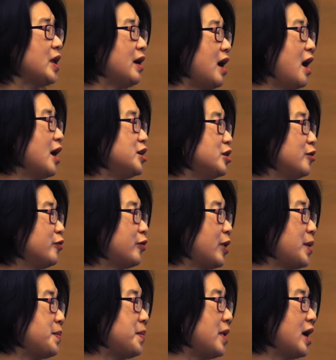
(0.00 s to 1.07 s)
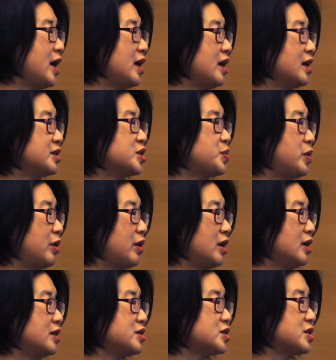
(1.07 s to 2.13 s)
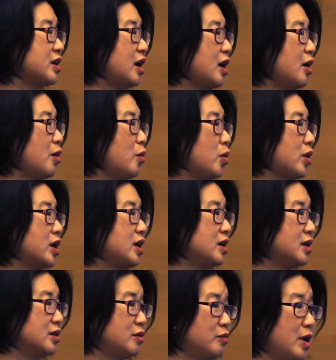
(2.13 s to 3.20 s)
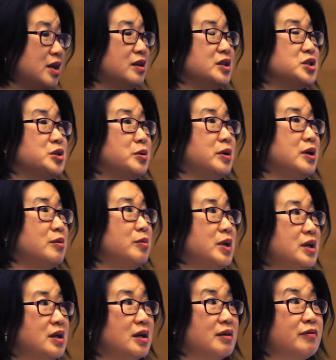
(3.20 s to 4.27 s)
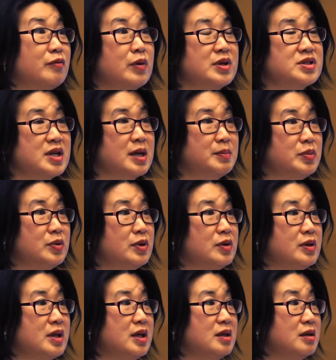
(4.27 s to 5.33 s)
I know from my experience working in the regulatory arena, for example, in